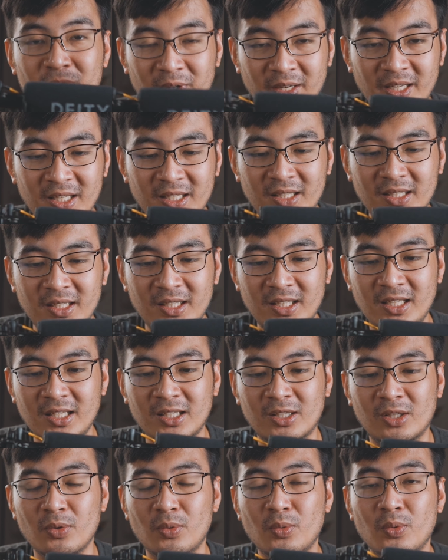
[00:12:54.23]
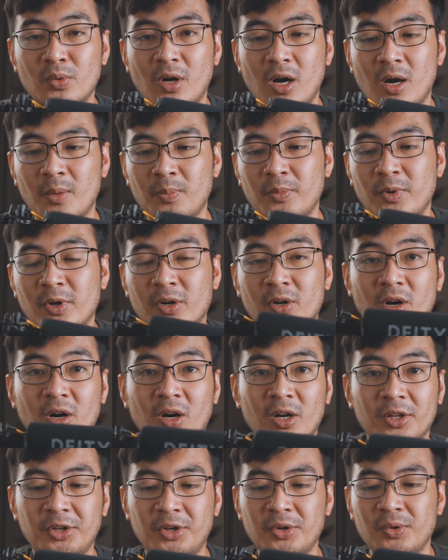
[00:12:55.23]
really need to up your
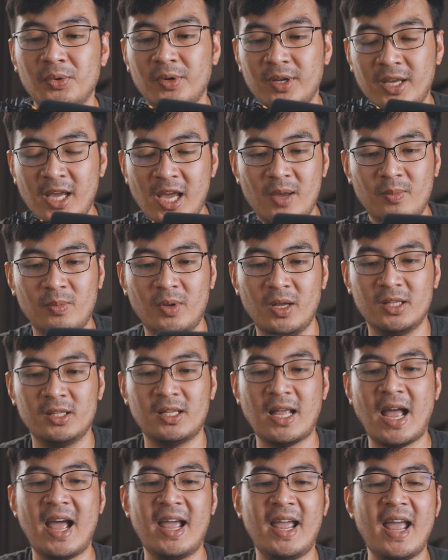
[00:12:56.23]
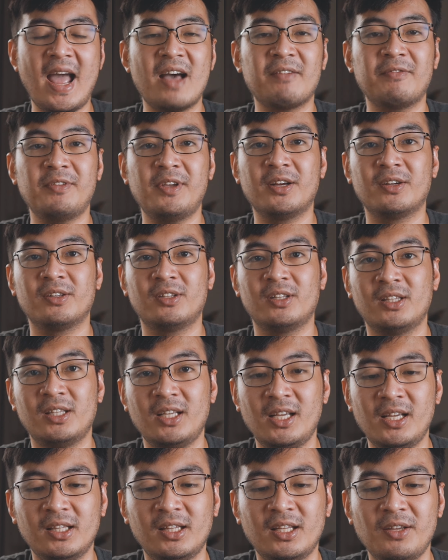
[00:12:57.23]
audio game. And I have here the
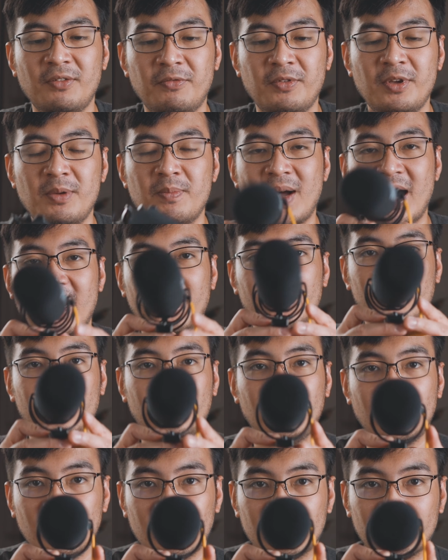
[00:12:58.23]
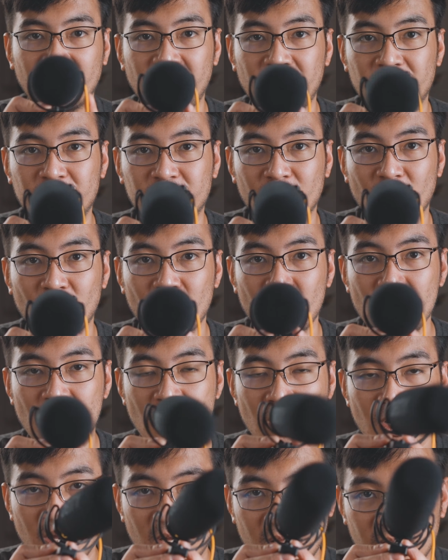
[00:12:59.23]
Deity VMic D3 Pro.
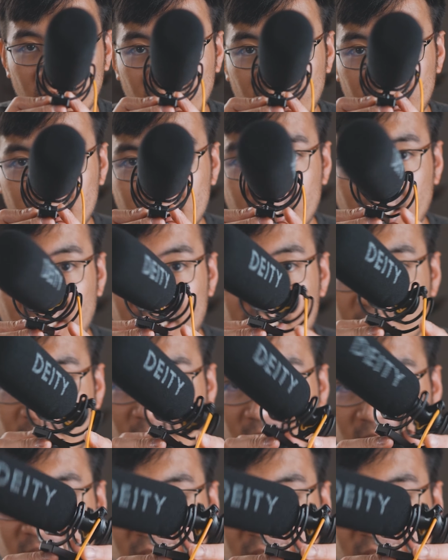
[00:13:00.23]
This is my